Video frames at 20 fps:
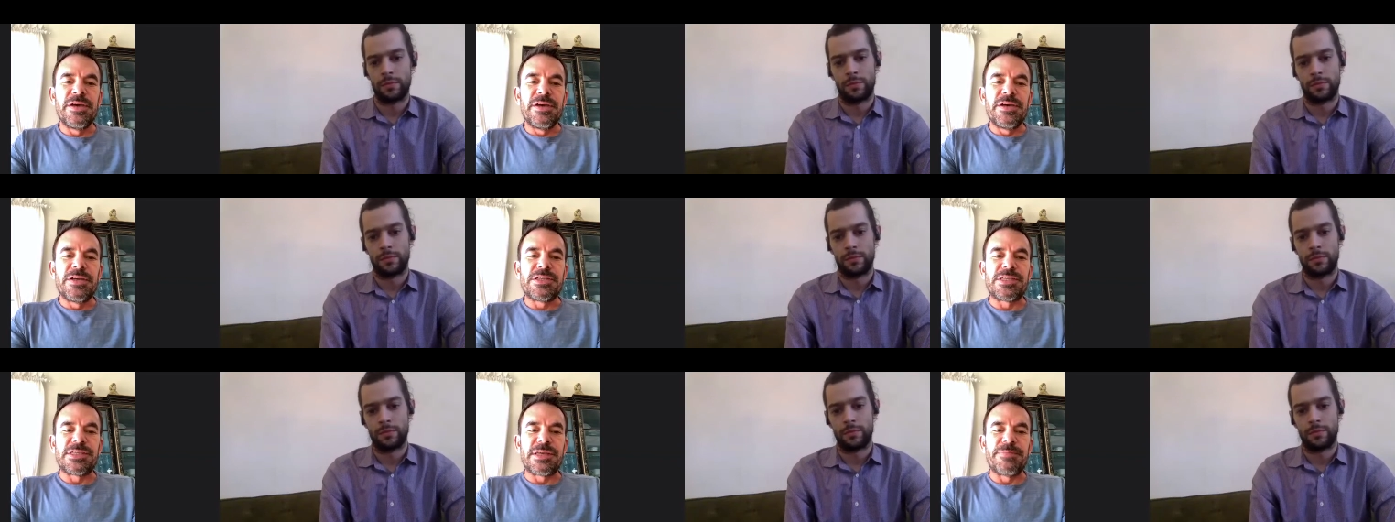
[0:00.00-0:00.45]

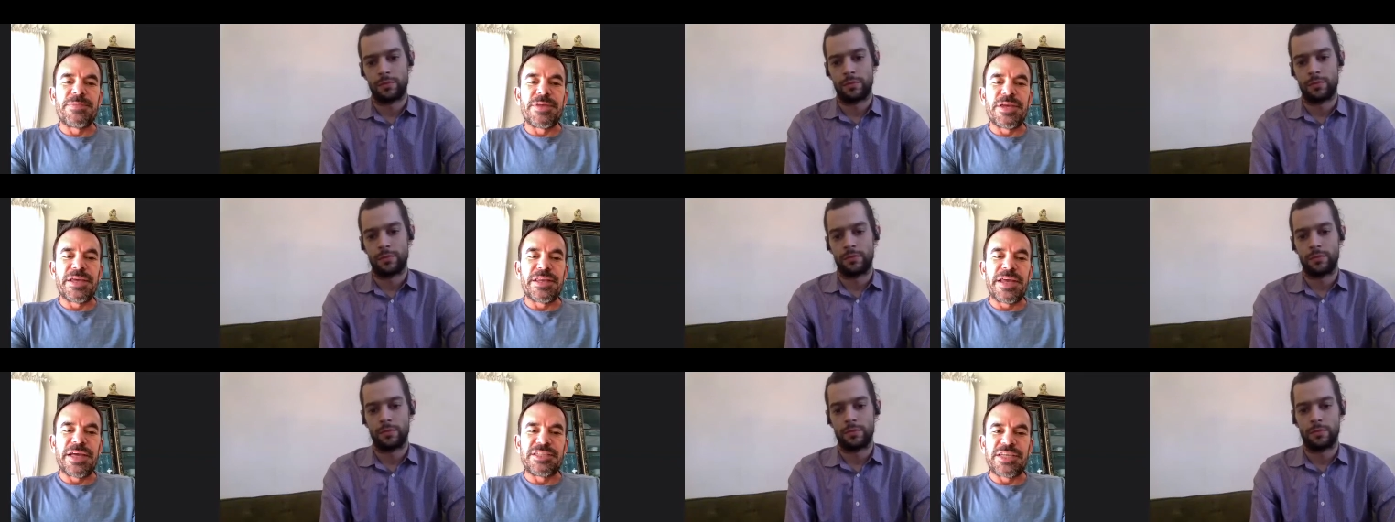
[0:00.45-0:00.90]
Speaker 1: something
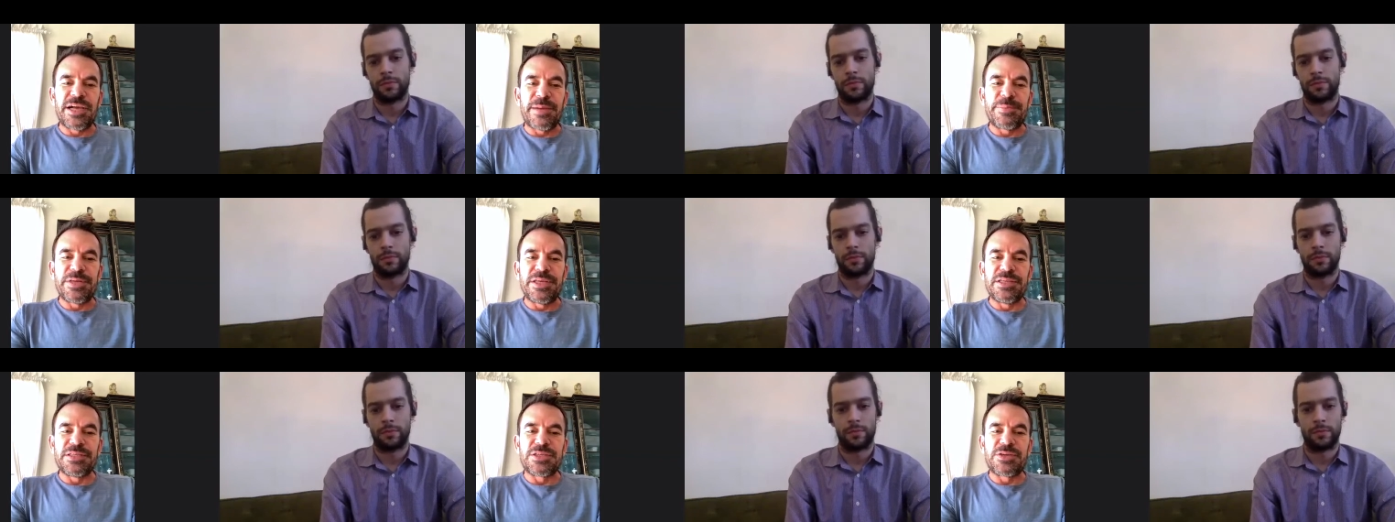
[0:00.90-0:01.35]
in that
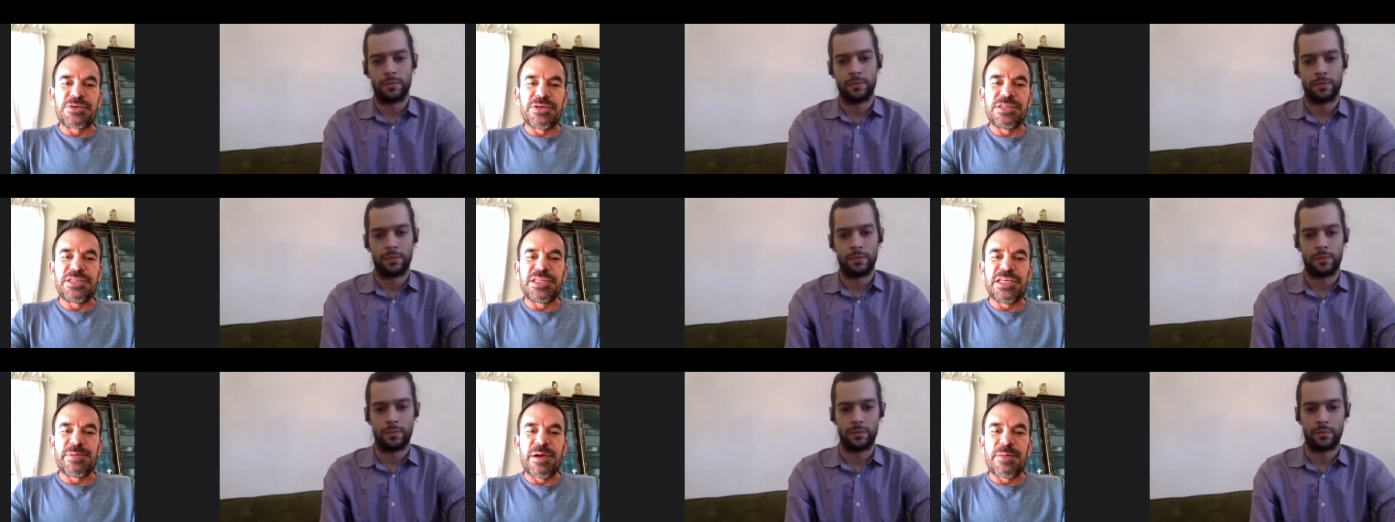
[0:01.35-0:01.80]
Japanese green
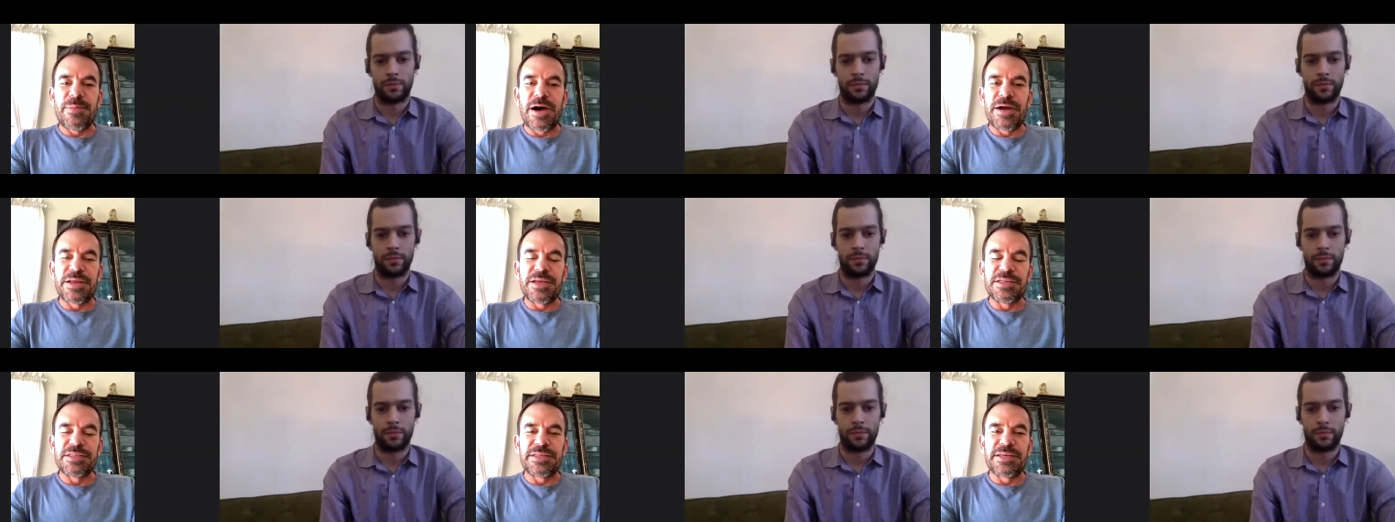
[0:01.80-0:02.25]
tea, my
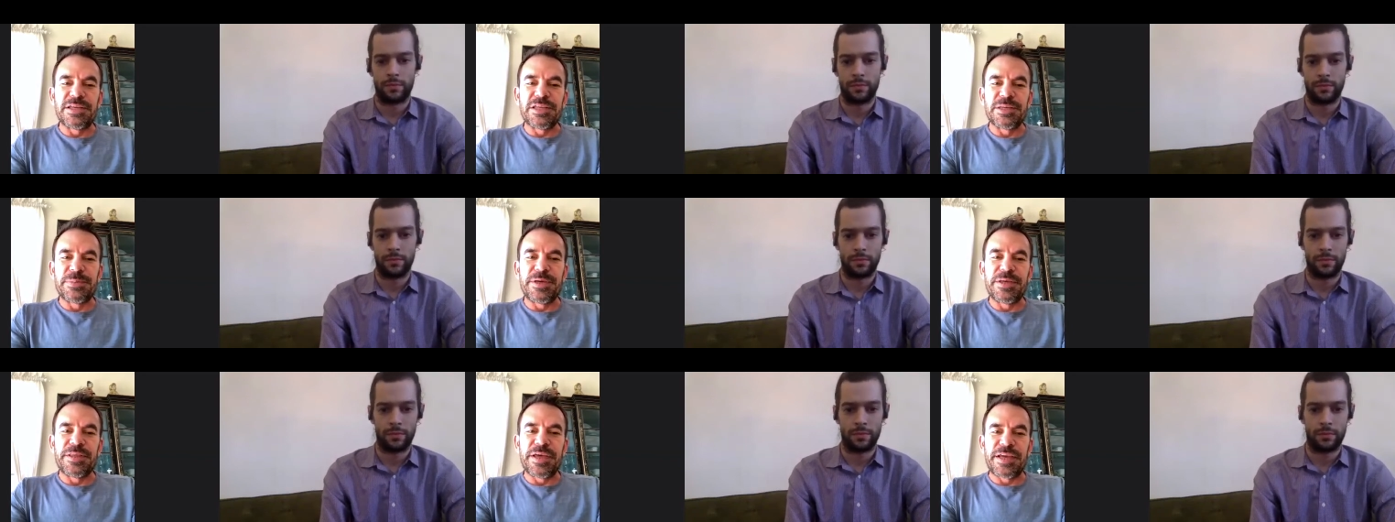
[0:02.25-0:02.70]
body is
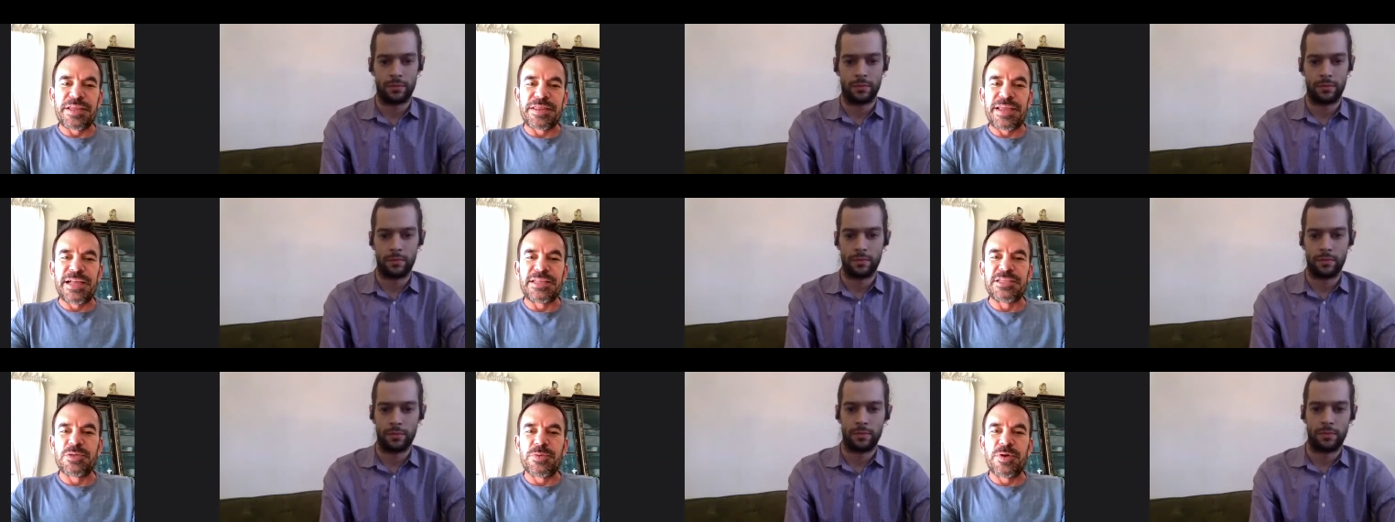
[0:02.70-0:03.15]
telling me like,
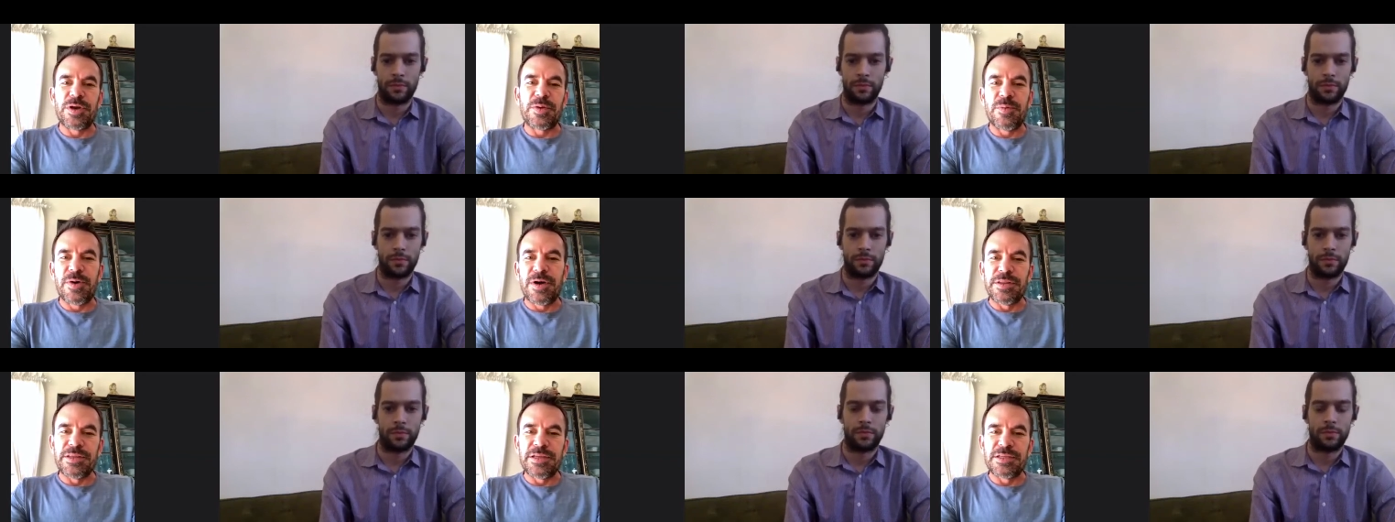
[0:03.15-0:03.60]
that's the one I
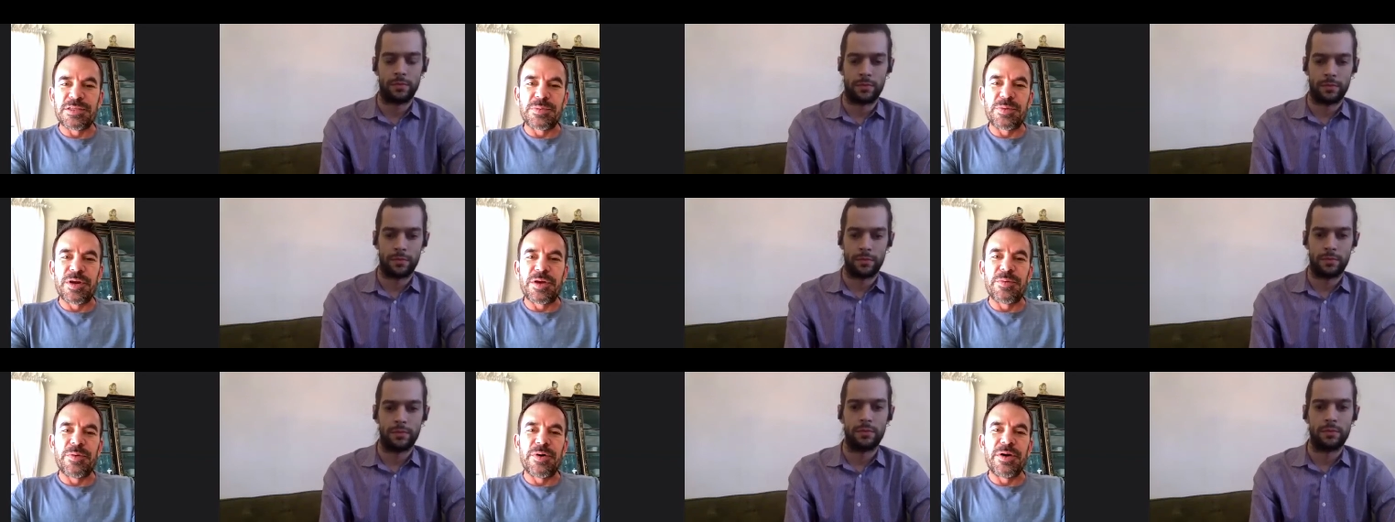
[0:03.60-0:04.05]
want. That's the one
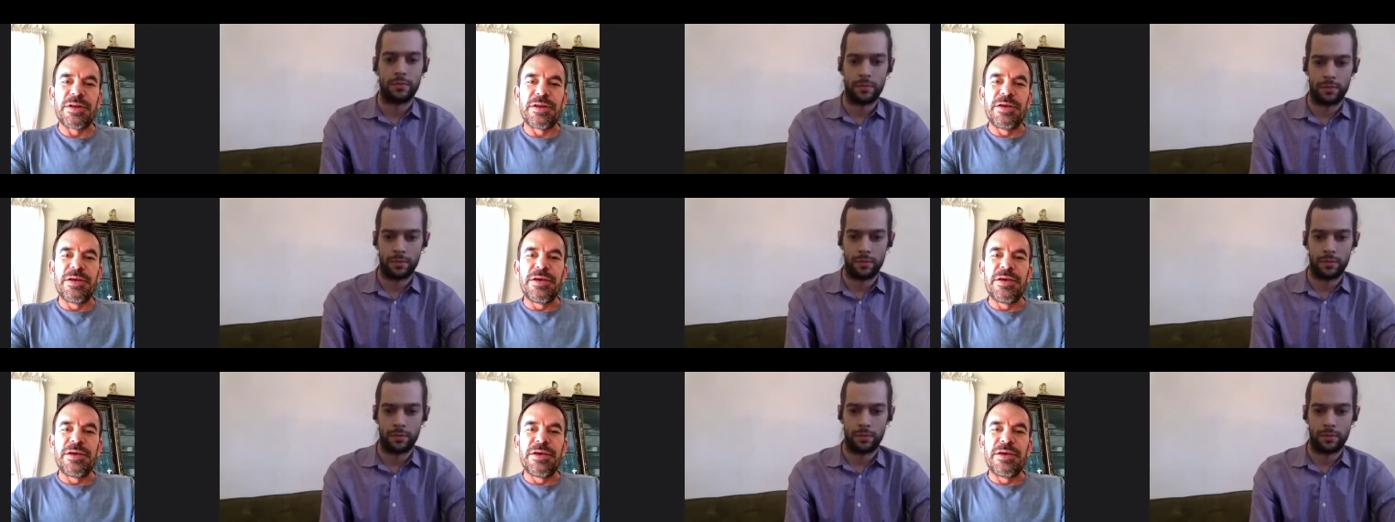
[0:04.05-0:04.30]
I want.